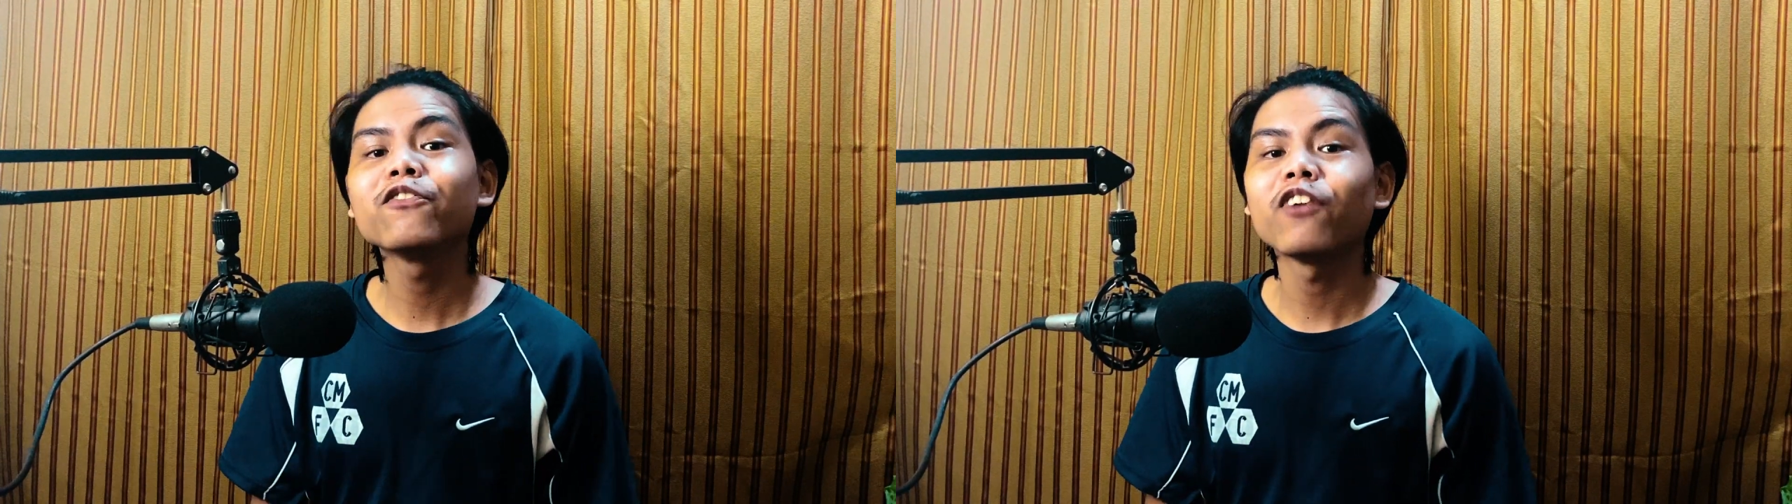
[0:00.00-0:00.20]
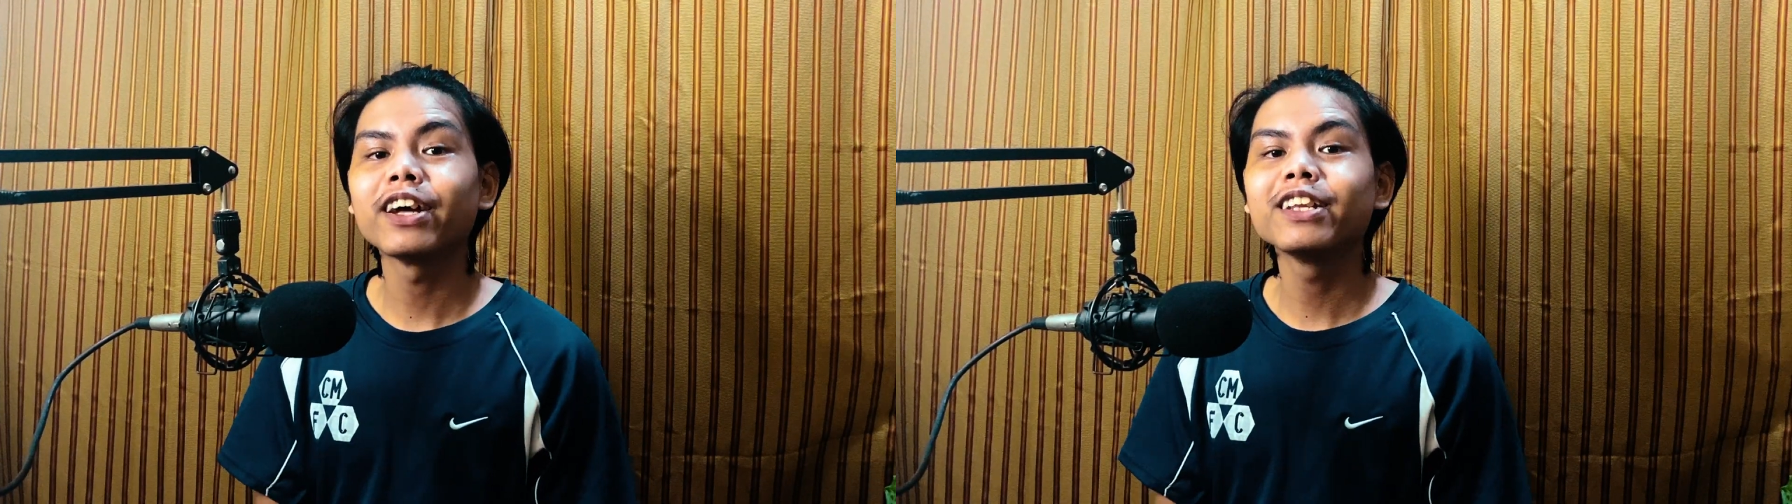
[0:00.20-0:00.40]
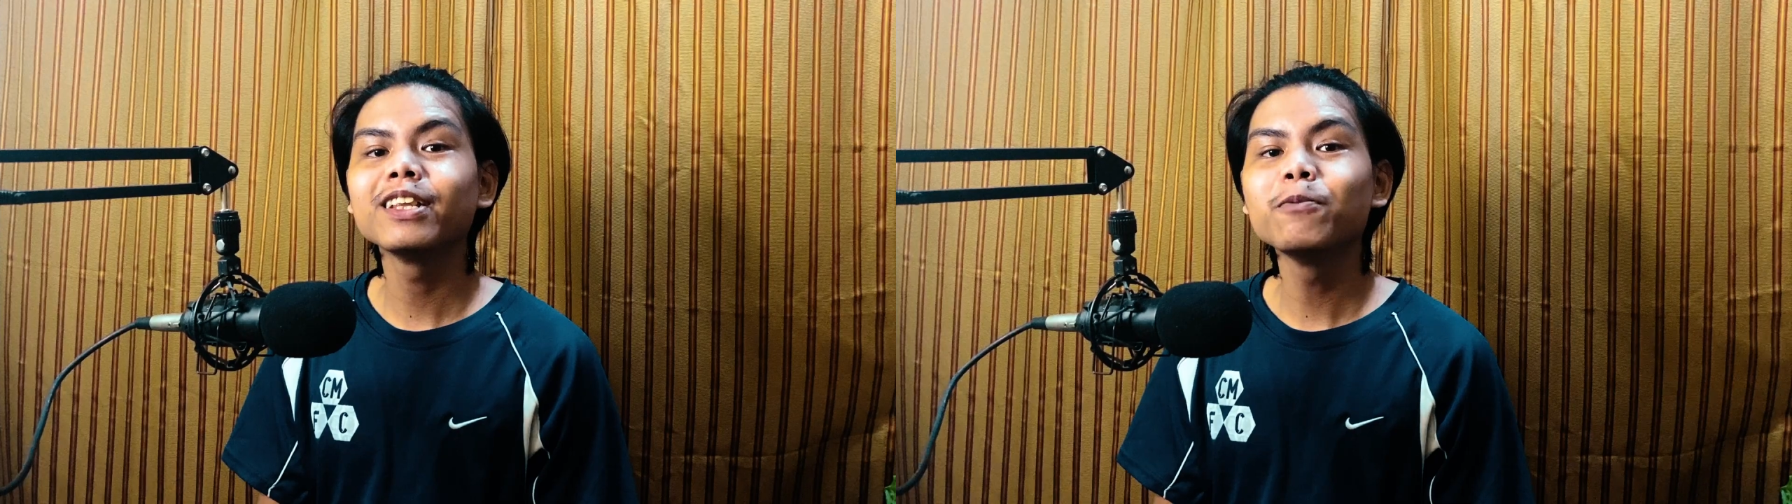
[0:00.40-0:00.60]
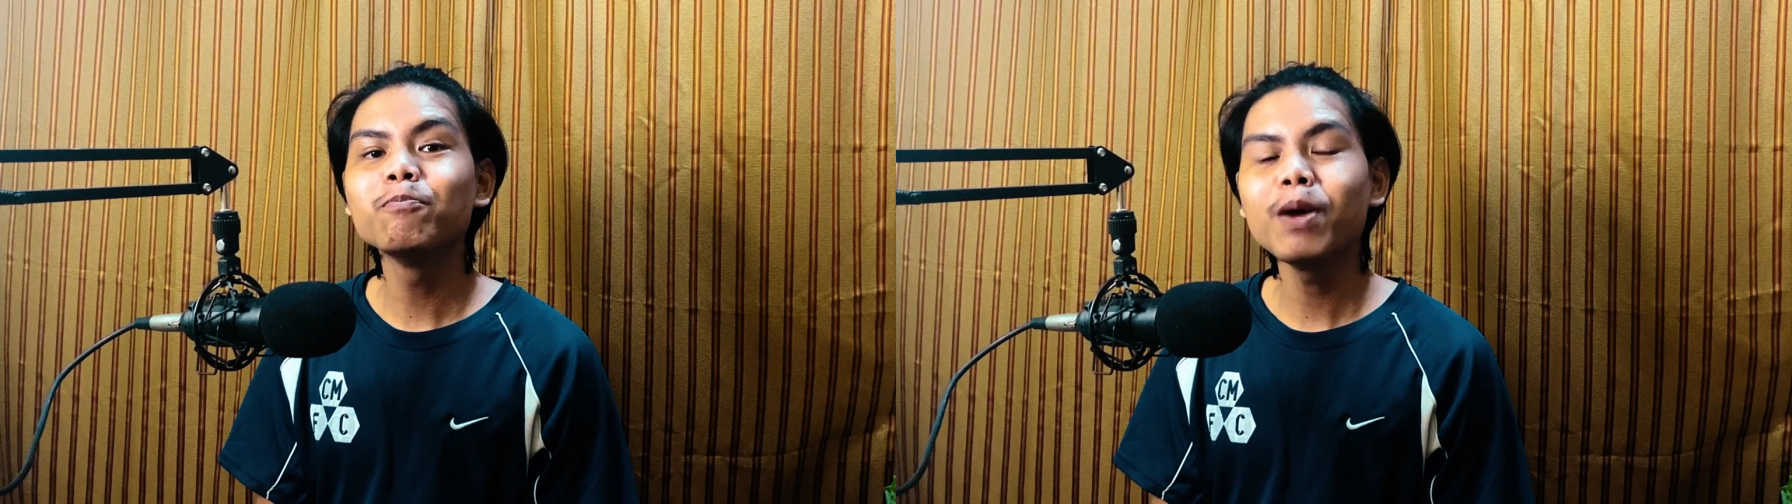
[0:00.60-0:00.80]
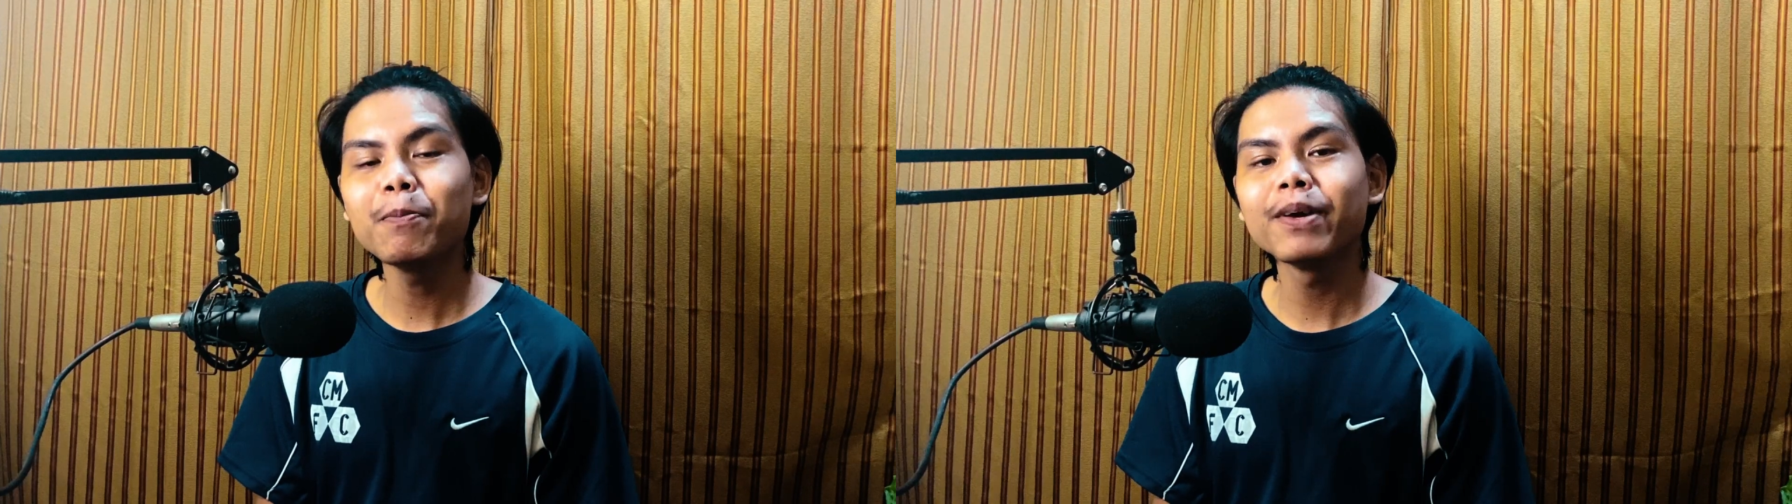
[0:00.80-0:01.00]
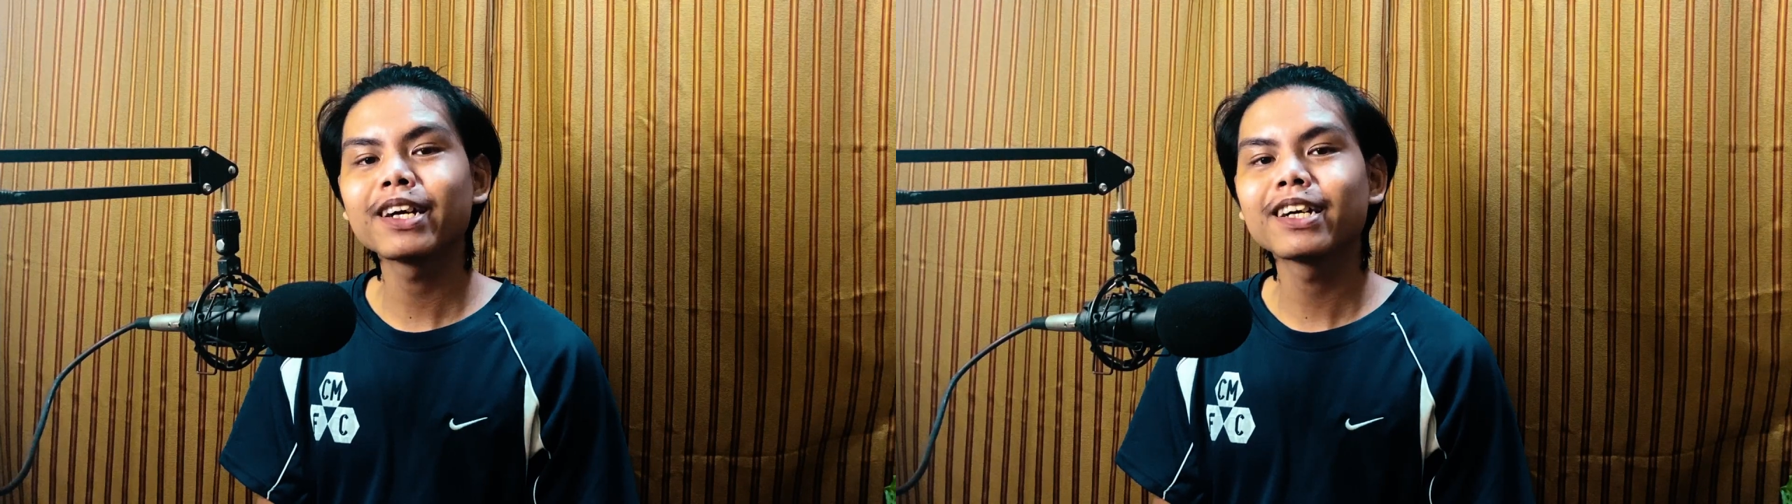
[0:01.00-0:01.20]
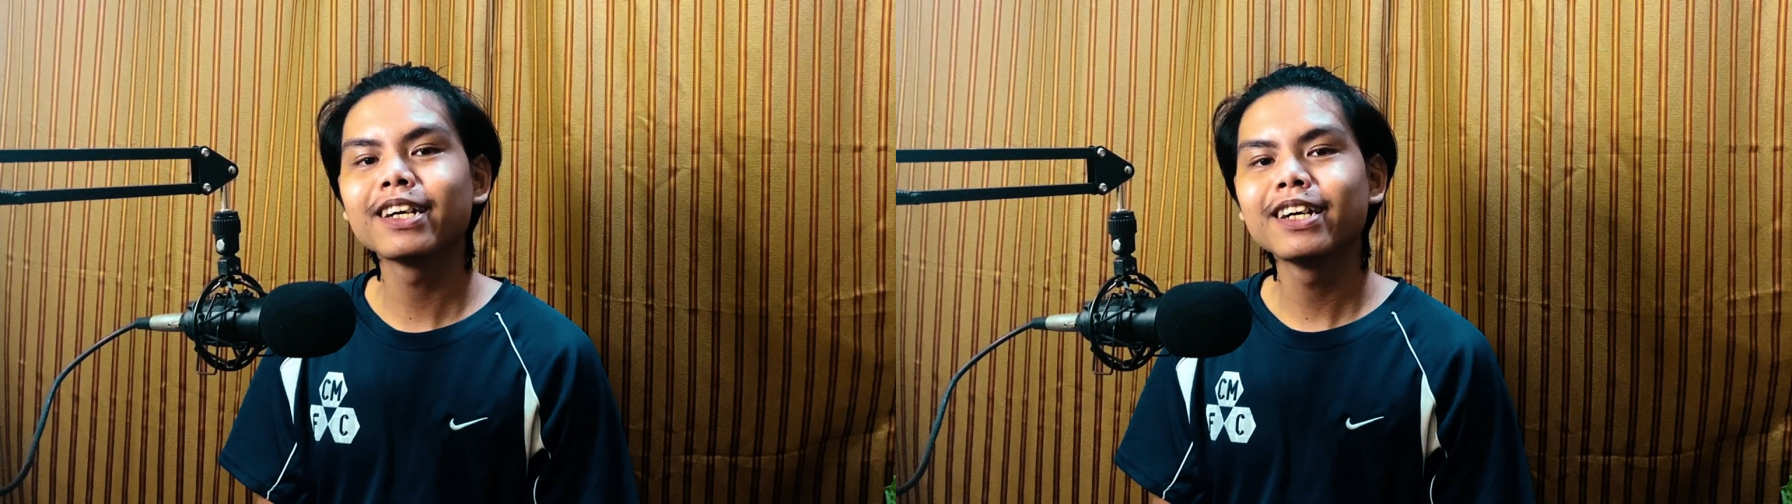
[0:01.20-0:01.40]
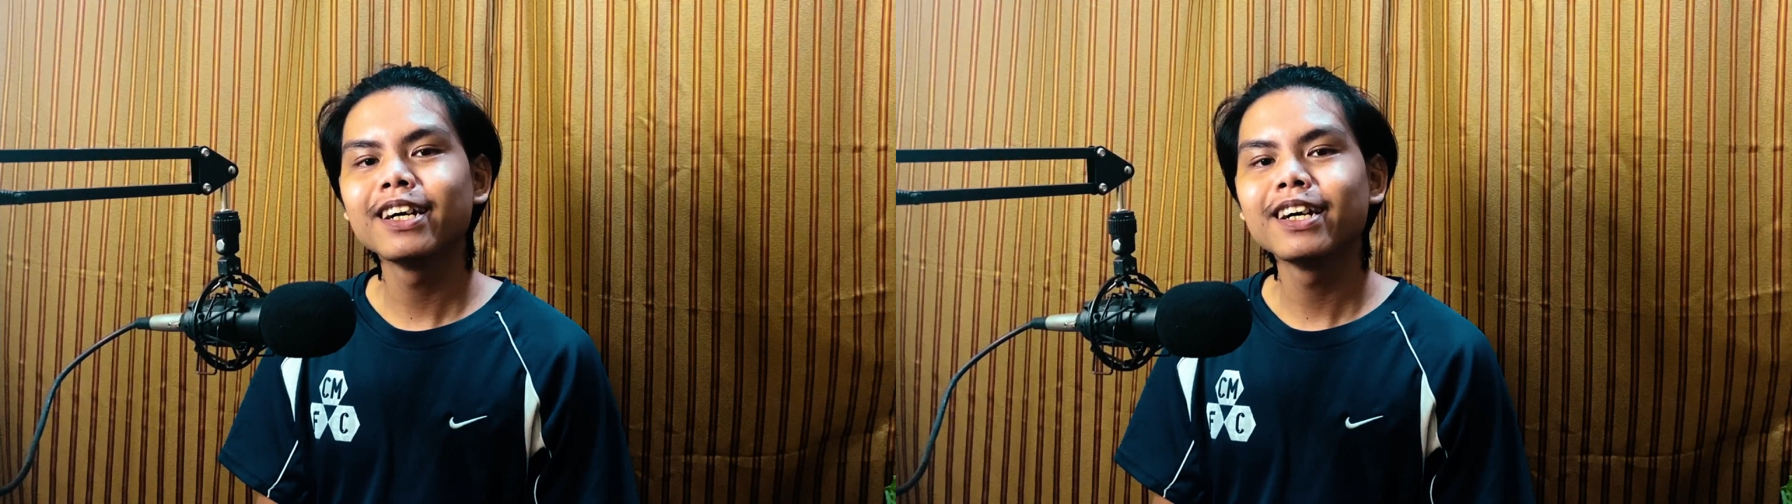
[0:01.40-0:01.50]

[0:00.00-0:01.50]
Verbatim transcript: finally mimic